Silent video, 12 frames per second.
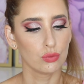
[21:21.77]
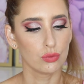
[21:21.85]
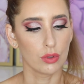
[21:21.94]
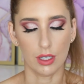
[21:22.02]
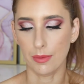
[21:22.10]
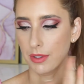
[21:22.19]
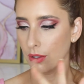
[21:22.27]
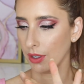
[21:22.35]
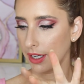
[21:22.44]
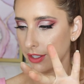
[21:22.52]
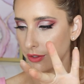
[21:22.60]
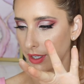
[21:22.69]
Like I'm still
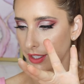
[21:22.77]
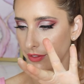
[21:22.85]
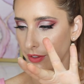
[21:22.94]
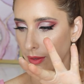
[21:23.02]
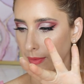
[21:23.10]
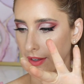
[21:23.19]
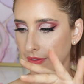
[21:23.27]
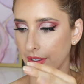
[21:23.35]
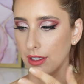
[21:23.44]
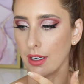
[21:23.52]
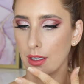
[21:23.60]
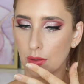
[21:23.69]
getting transfer on my
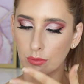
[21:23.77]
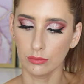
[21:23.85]
finger